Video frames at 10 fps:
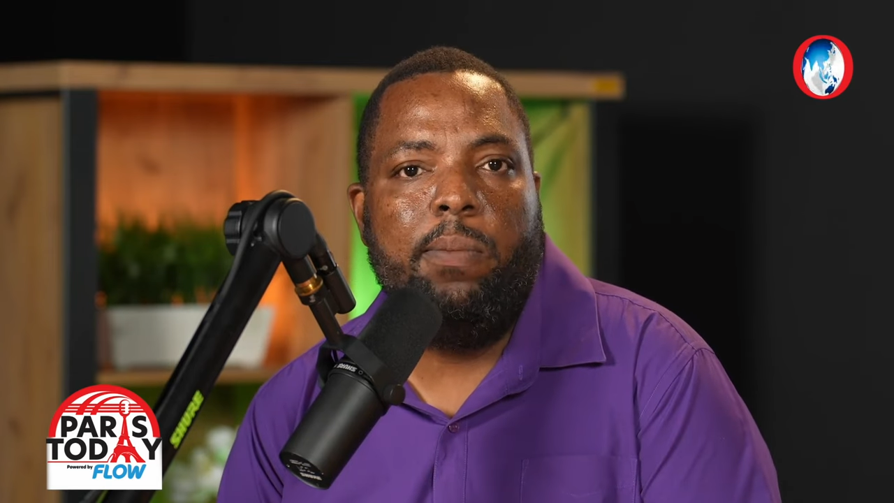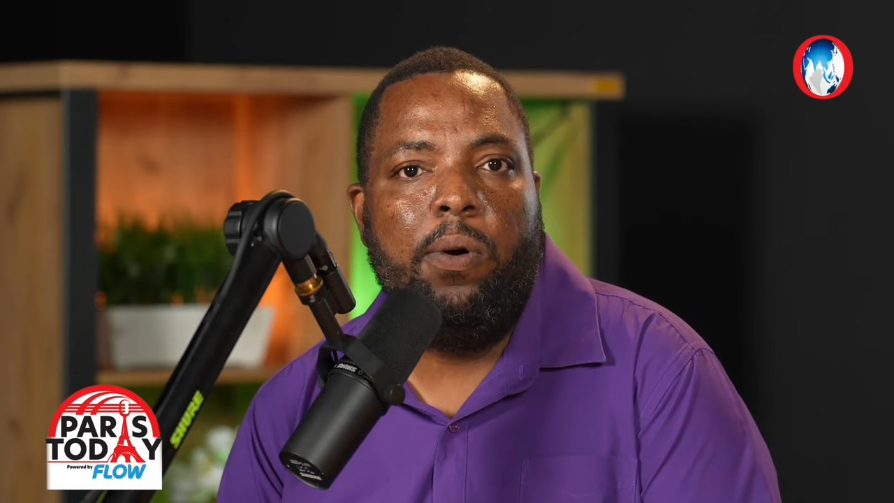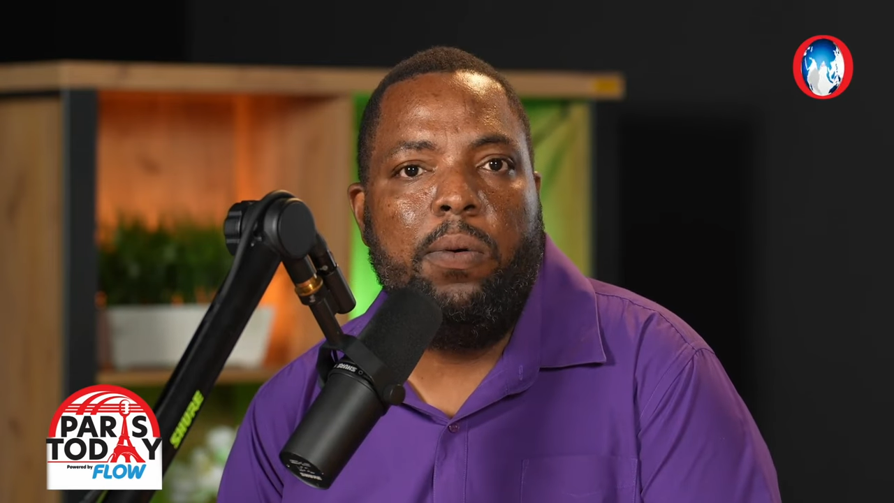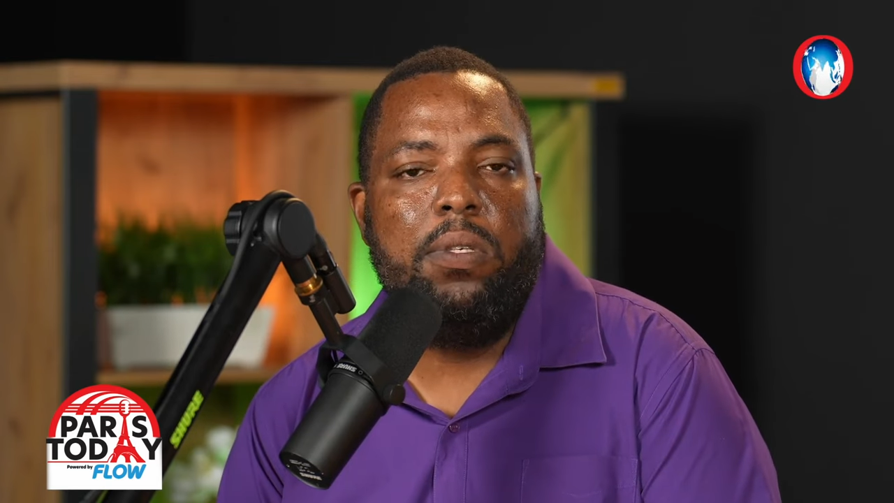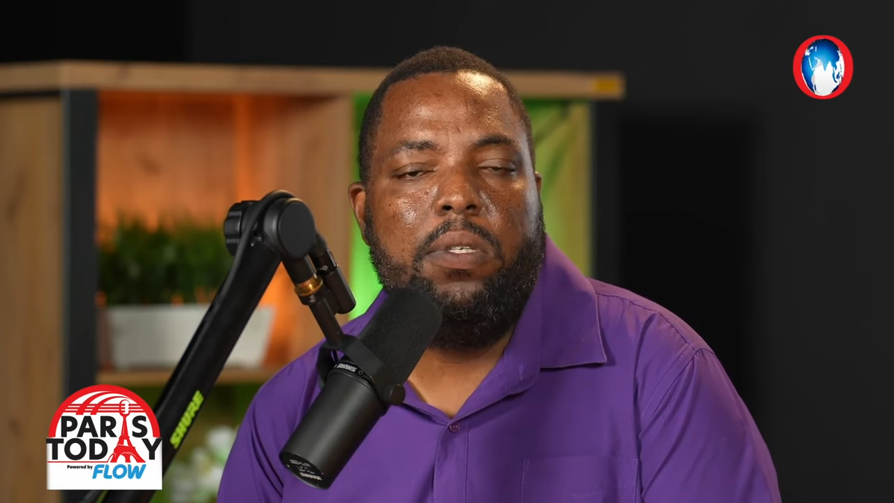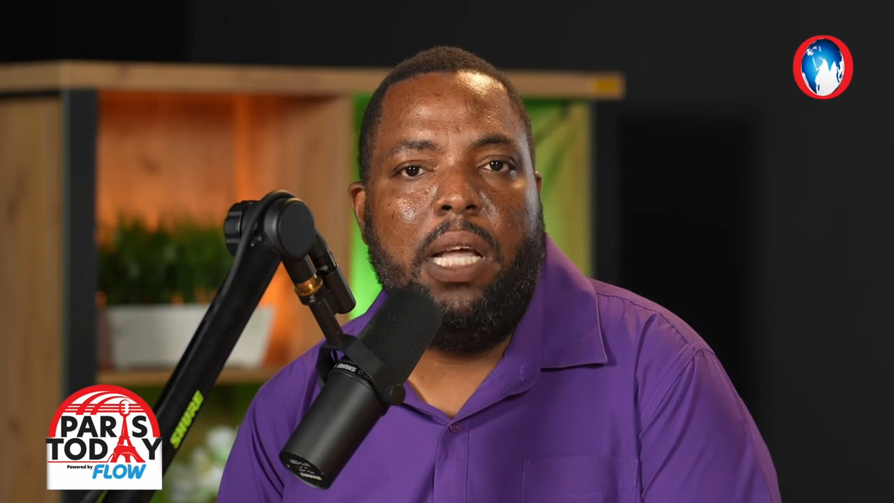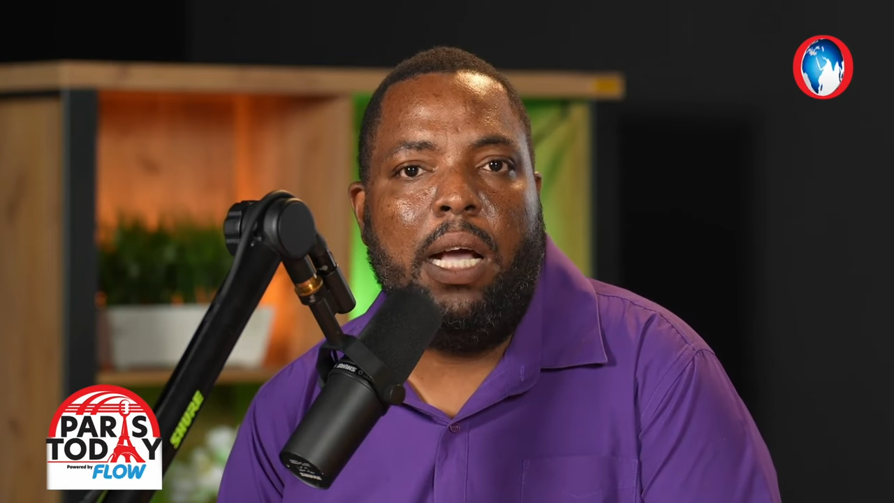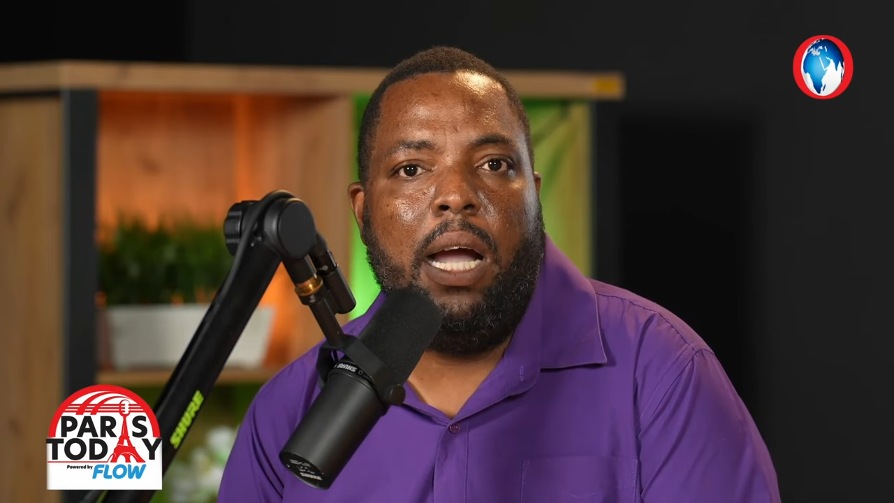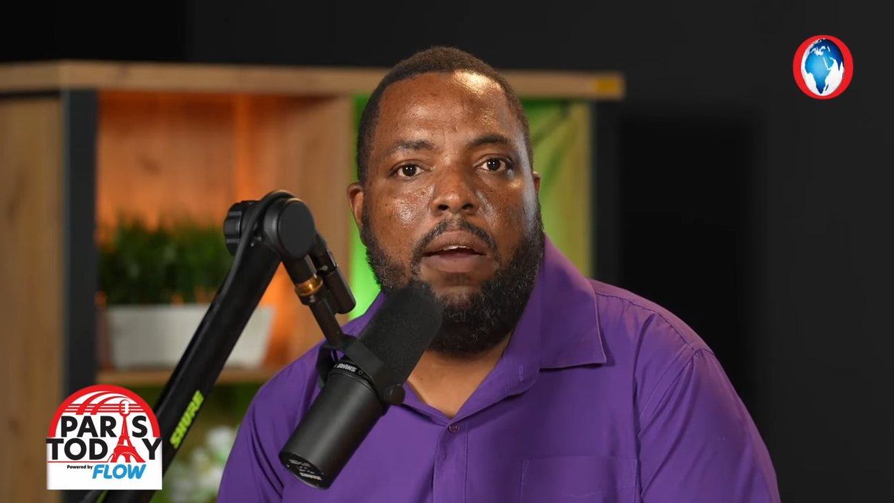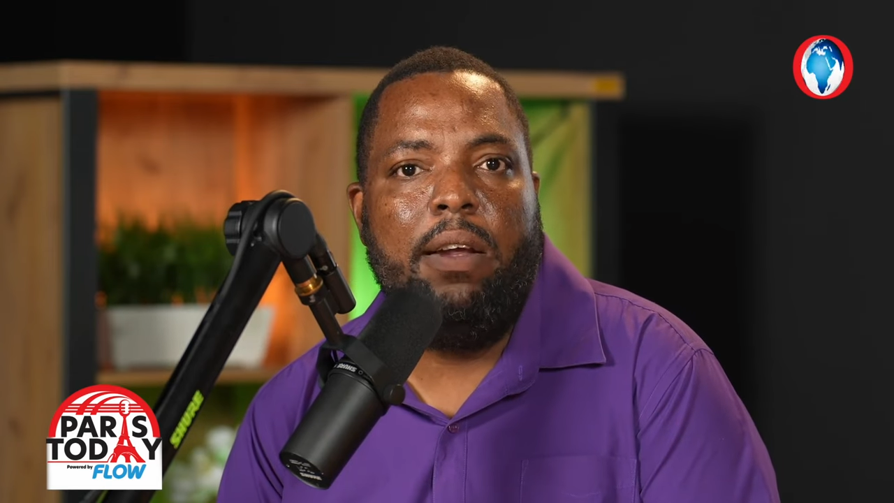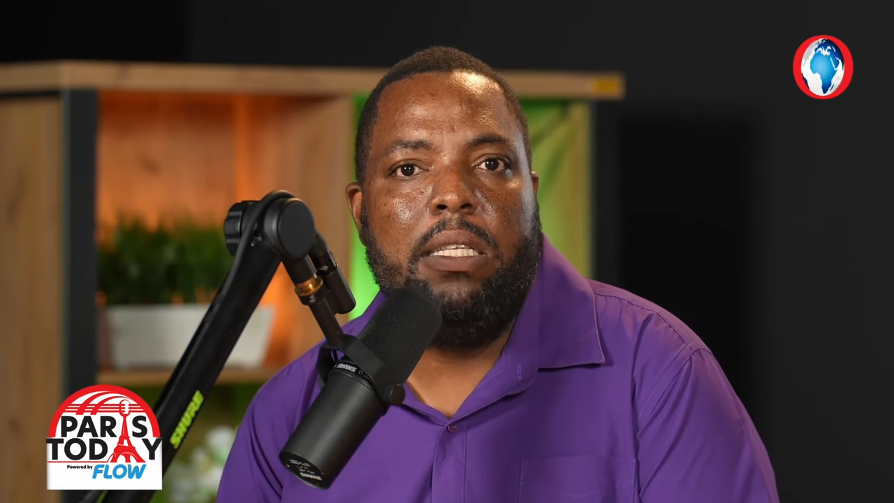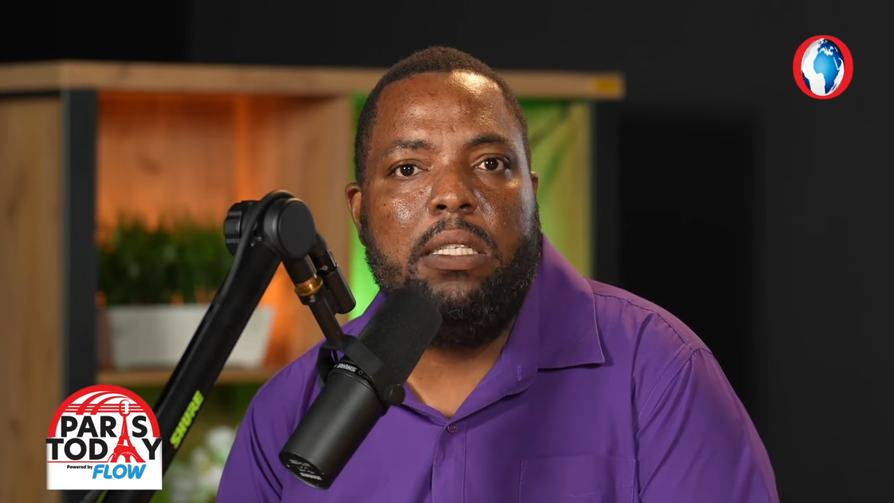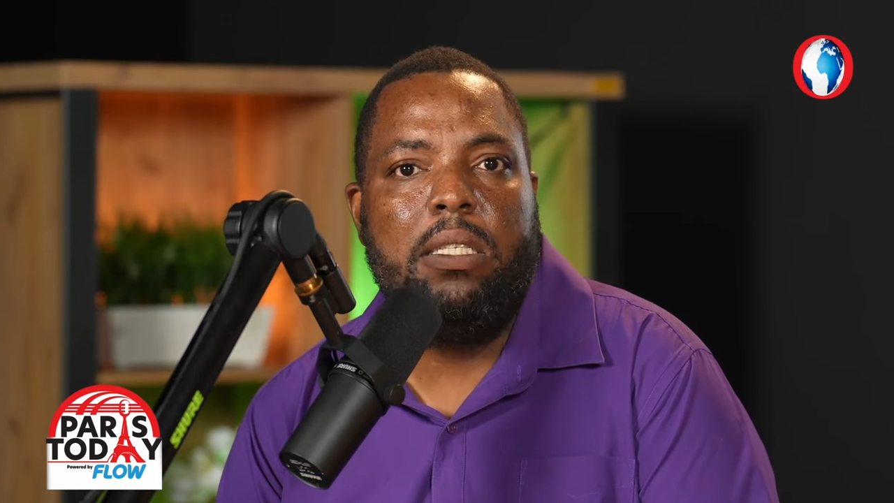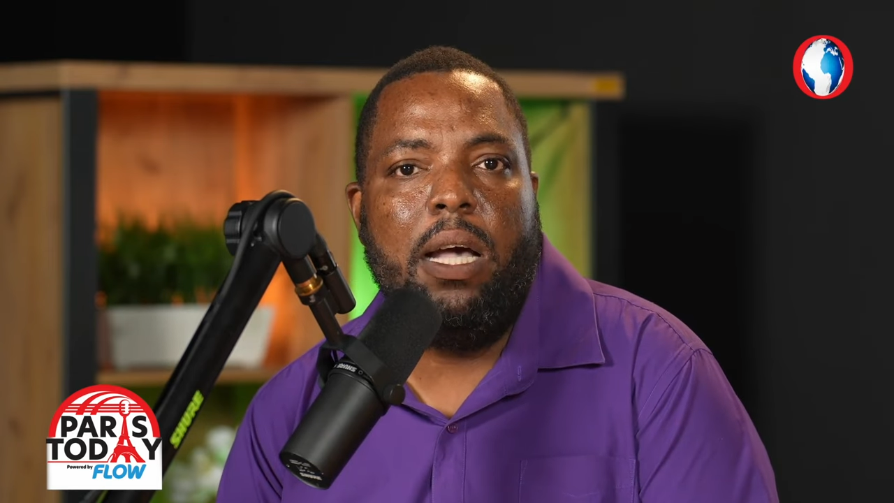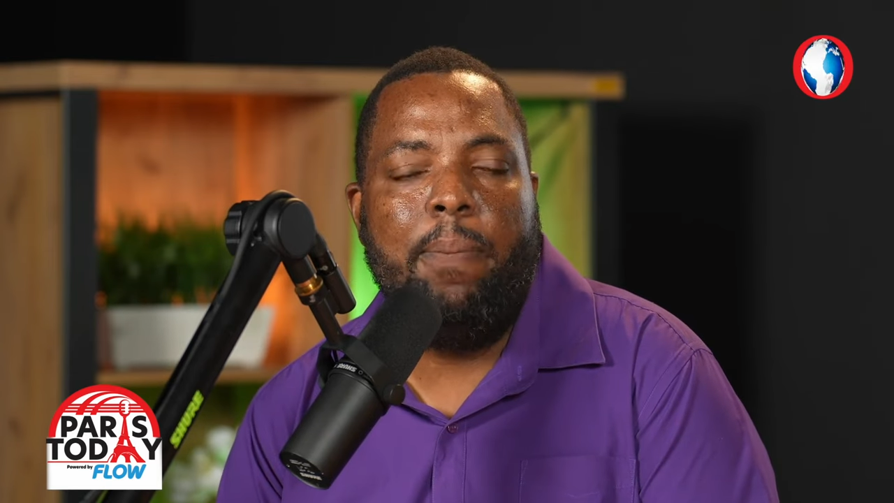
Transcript: about Shericka's